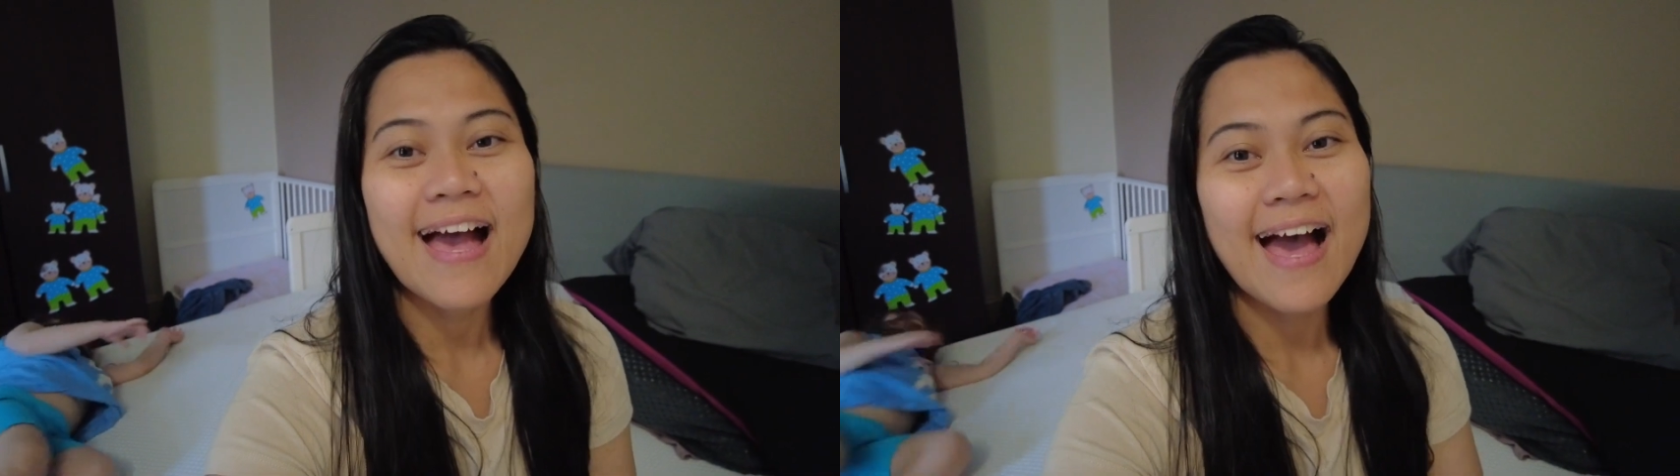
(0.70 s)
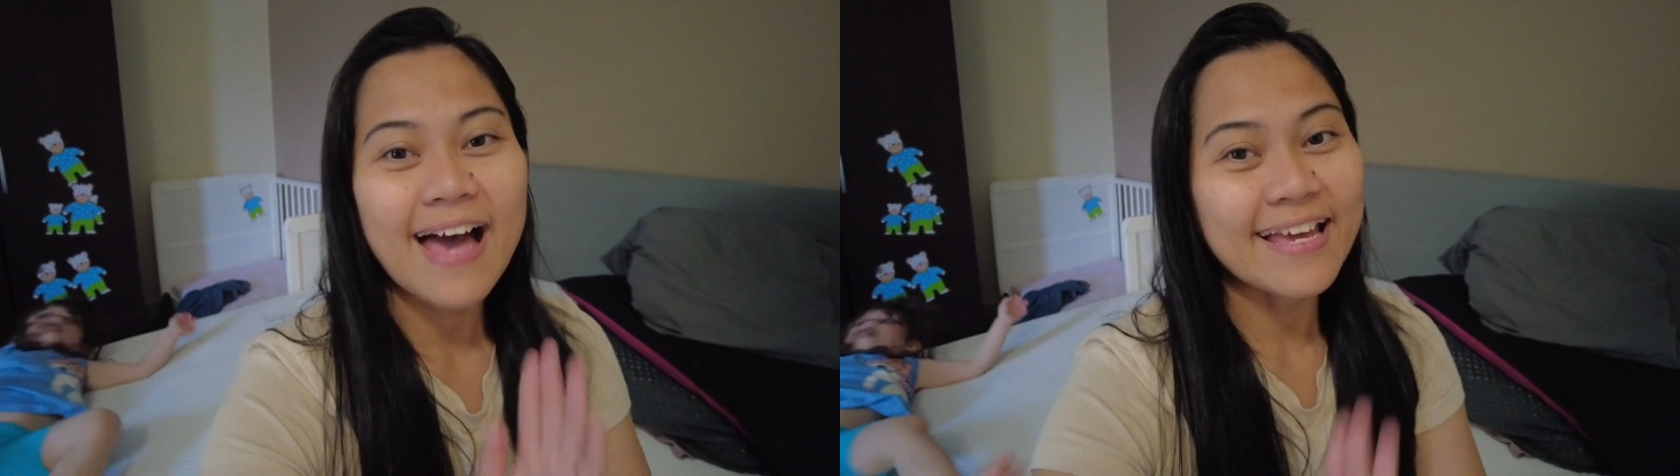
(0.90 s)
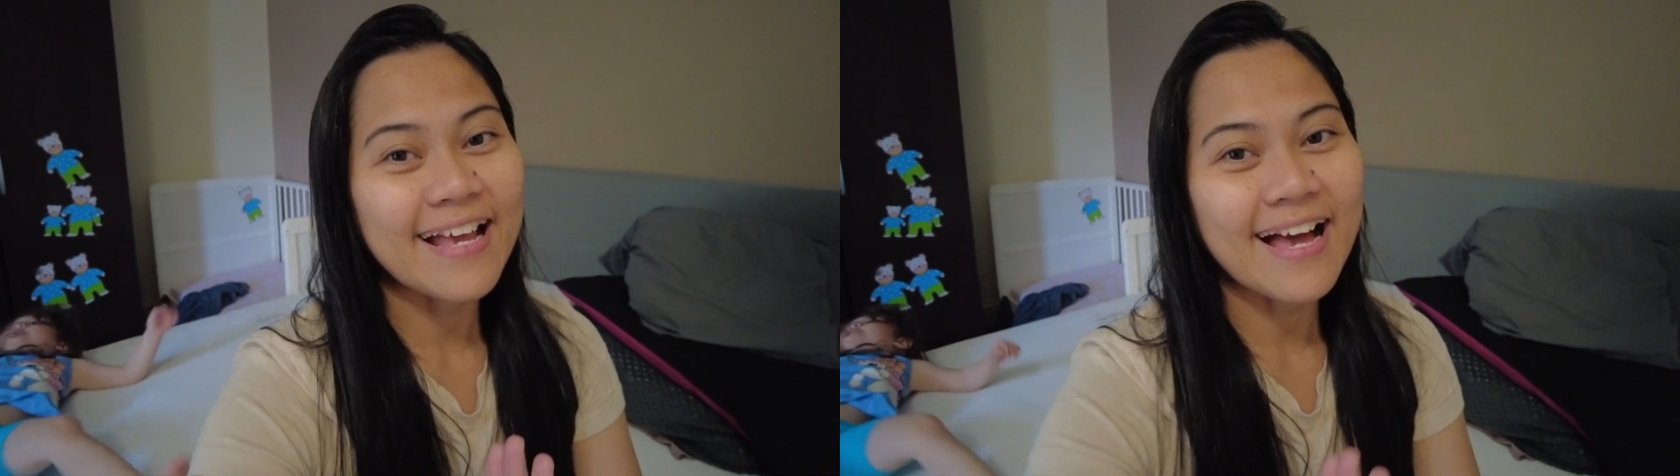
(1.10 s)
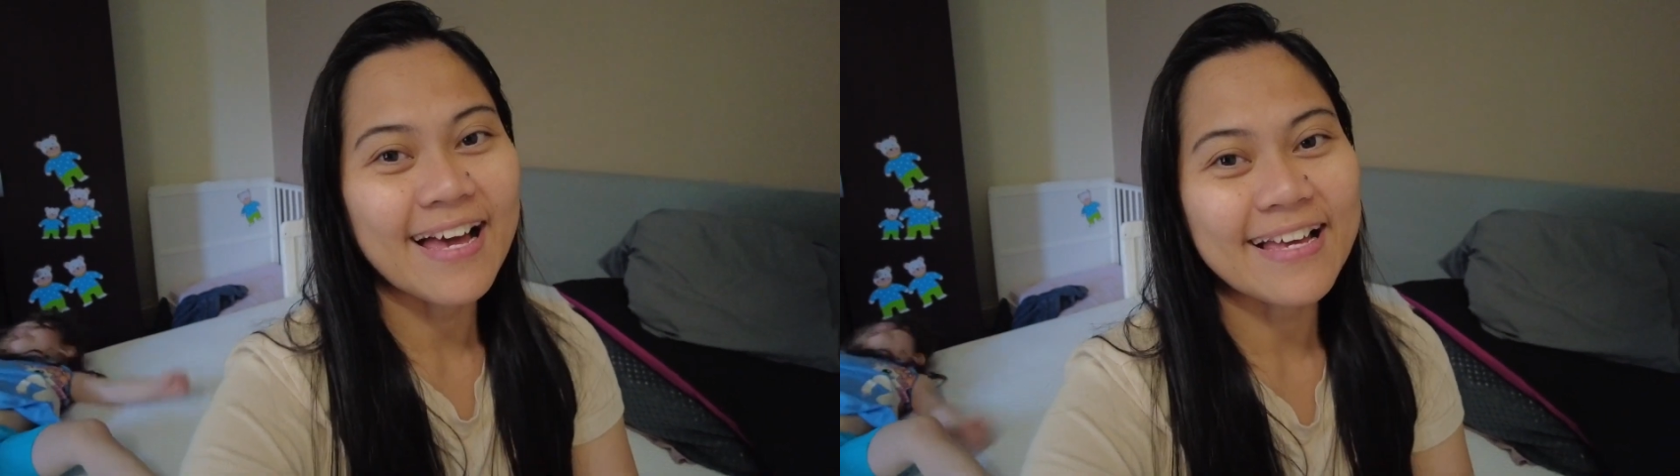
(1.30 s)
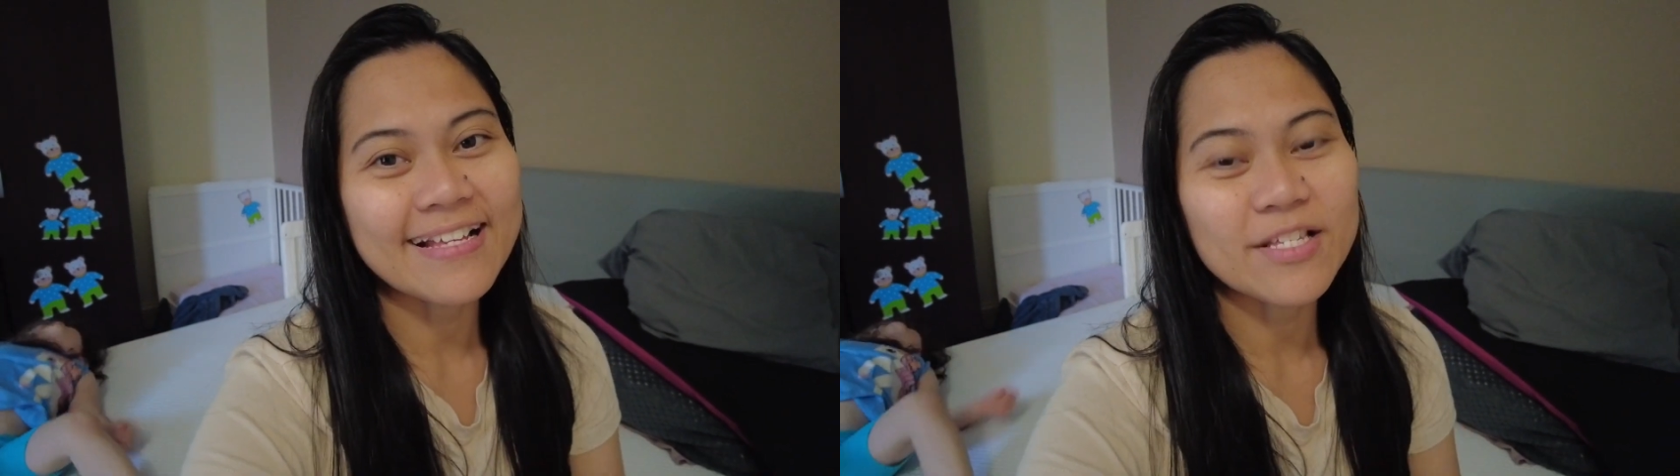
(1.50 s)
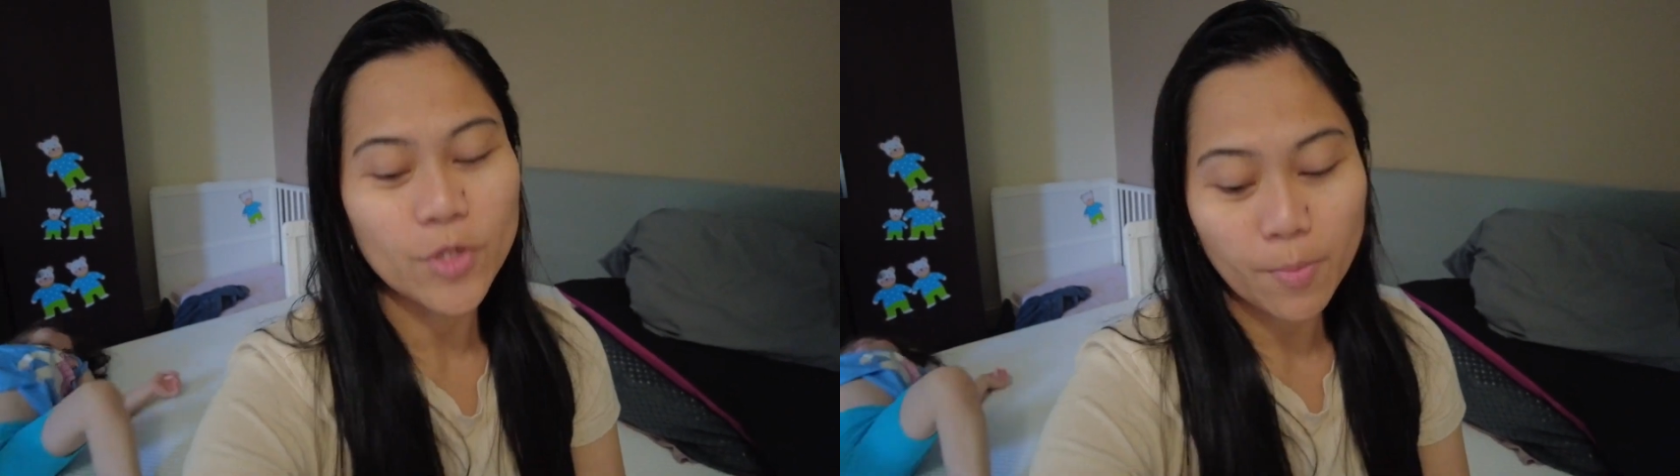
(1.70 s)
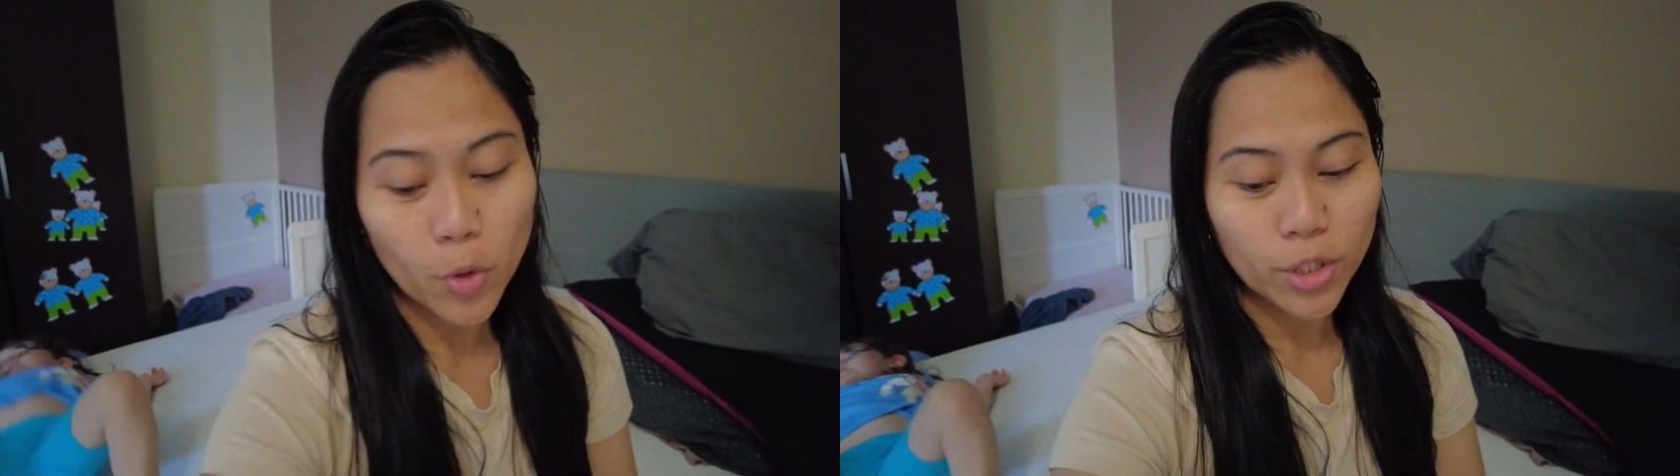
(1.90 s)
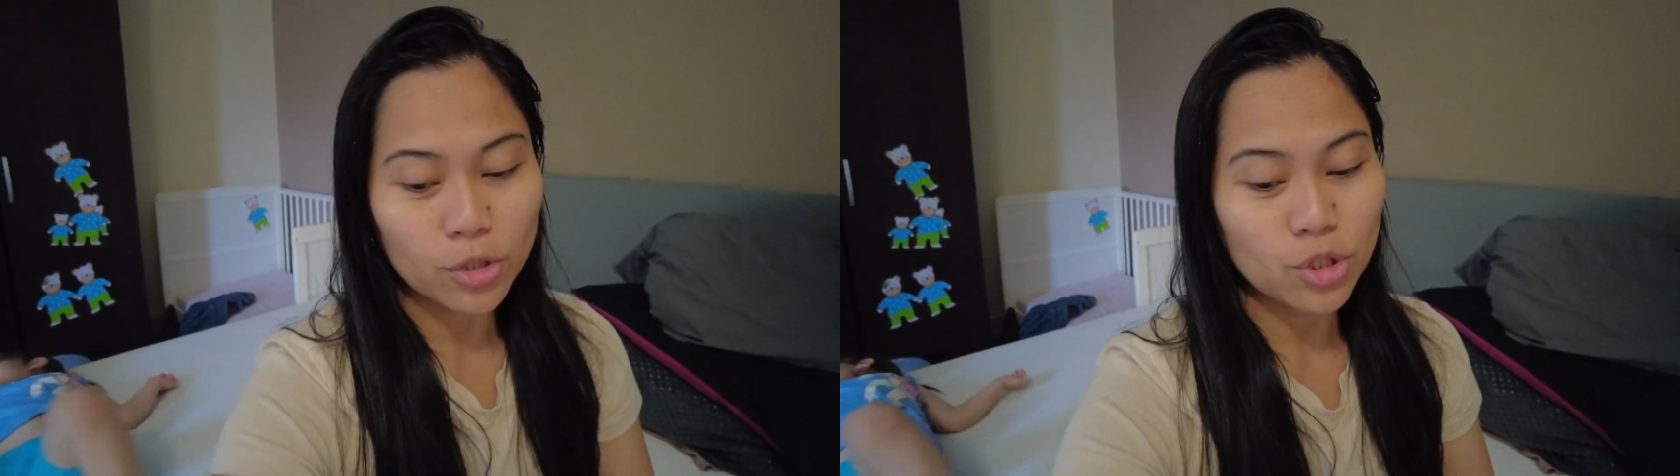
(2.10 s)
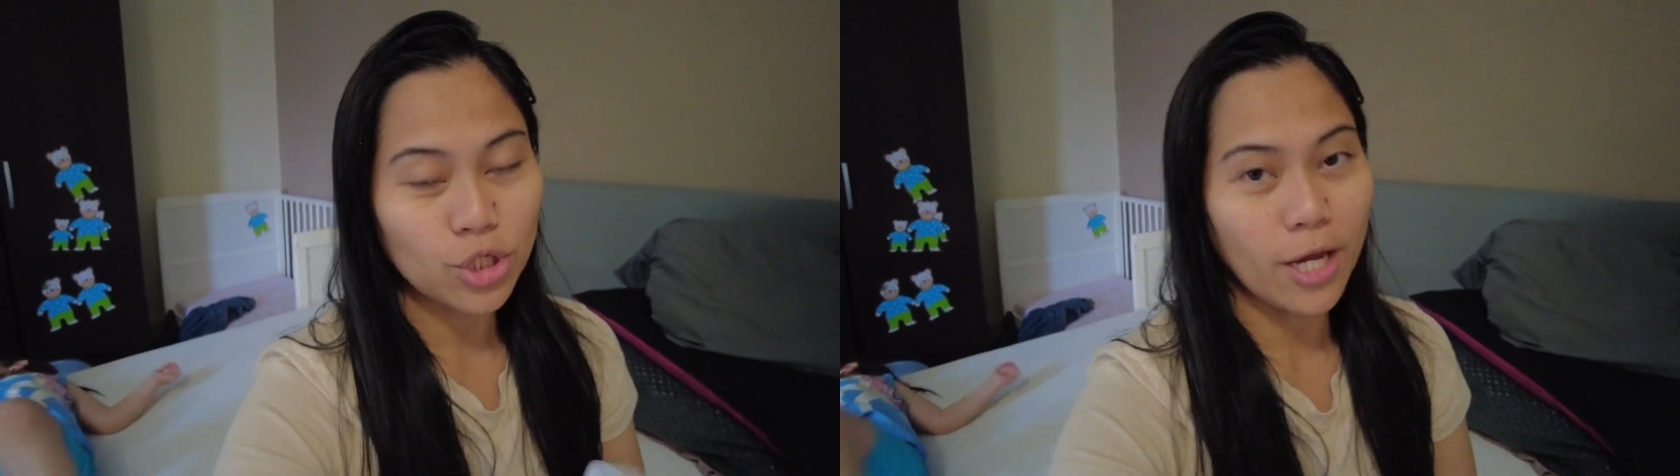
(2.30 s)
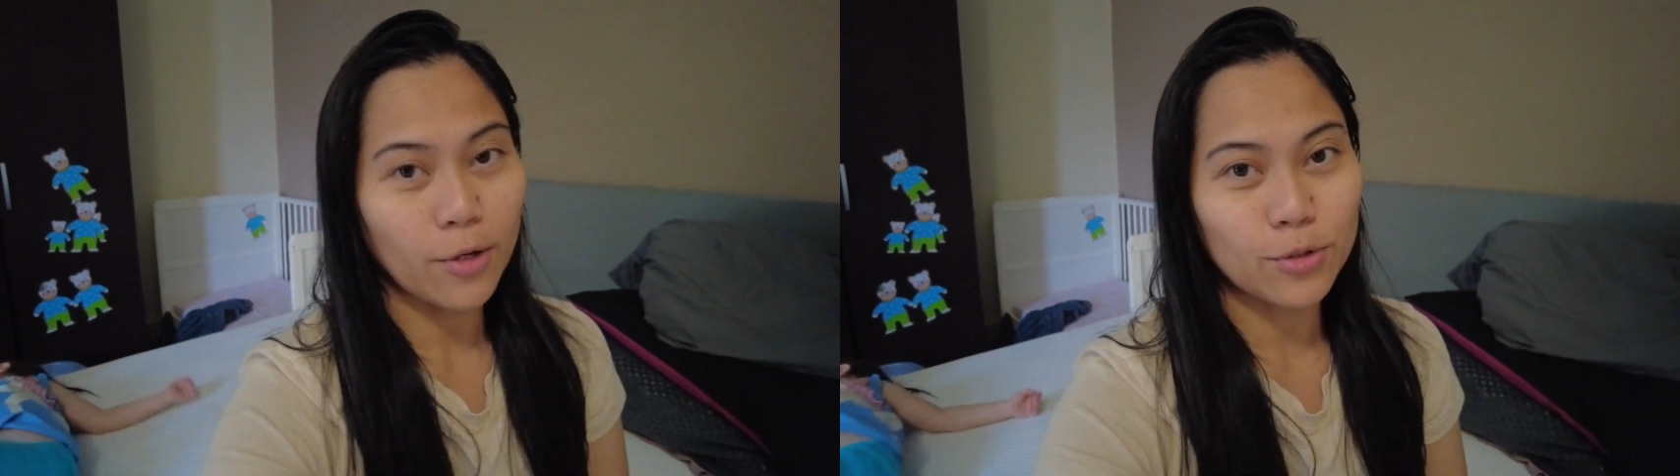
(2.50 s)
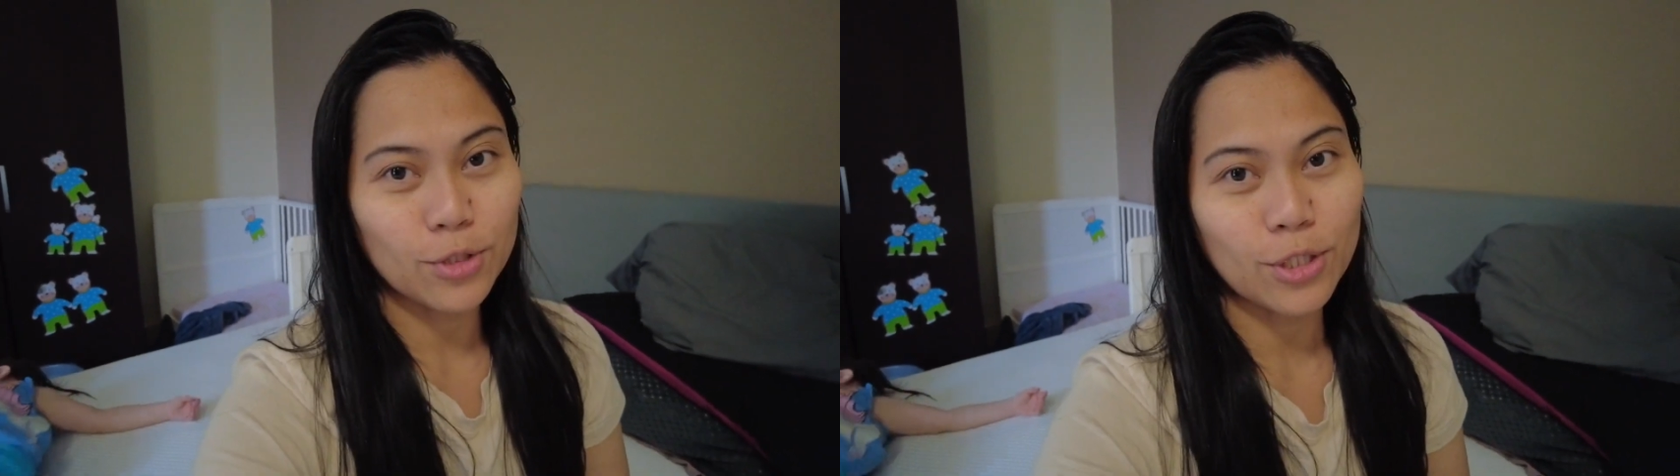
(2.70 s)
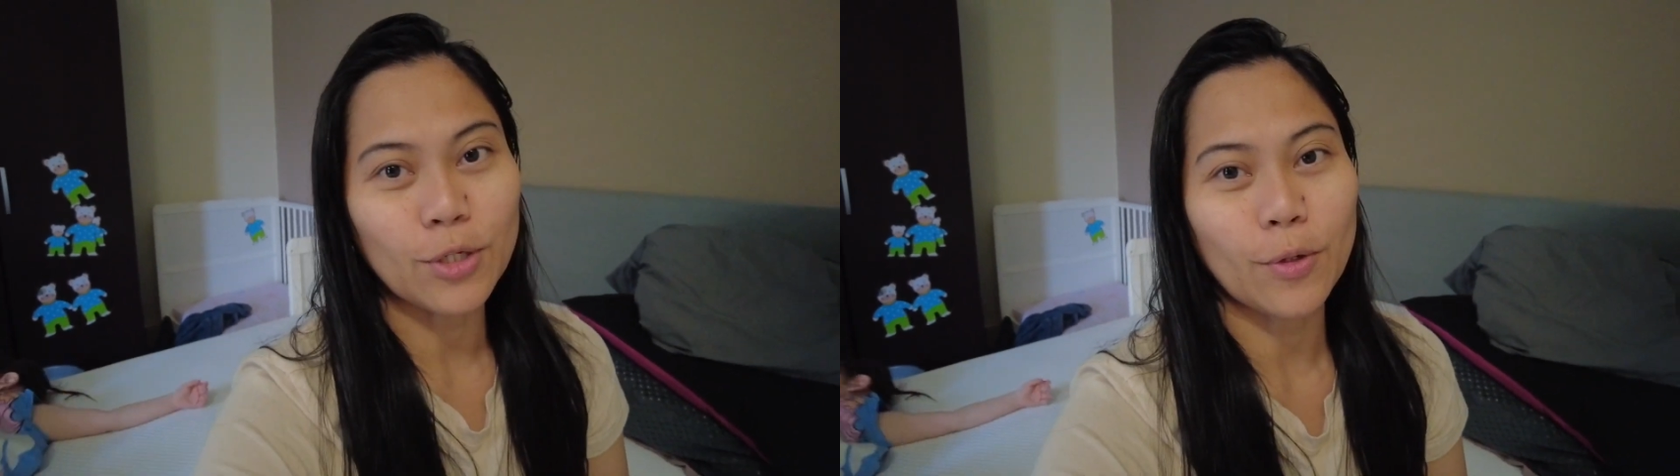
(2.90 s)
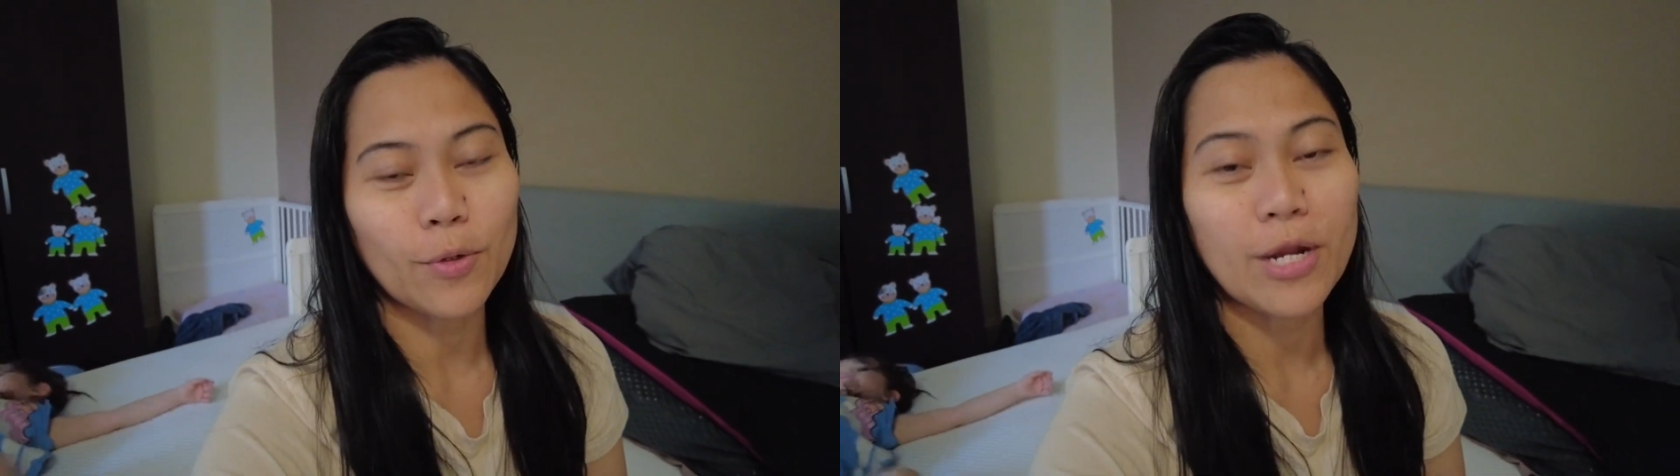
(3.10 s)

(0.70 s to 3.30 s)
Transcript: Hi guys, so I'm going to share to you